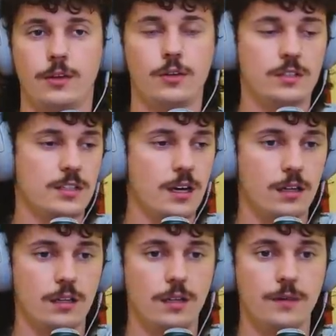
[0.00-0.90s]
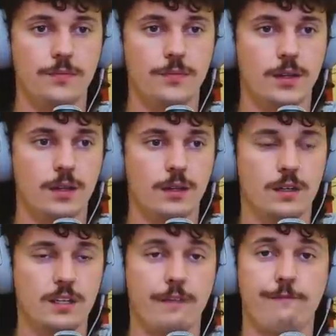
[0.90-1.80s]
You can sell,
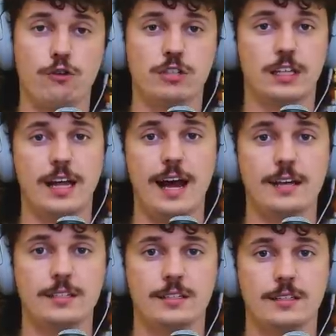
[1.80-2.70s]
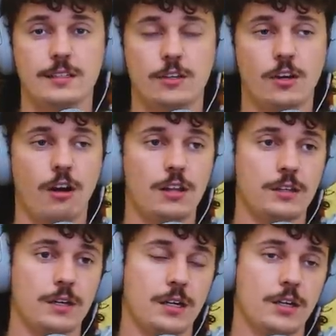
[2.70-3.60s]
instead of first class, you can call it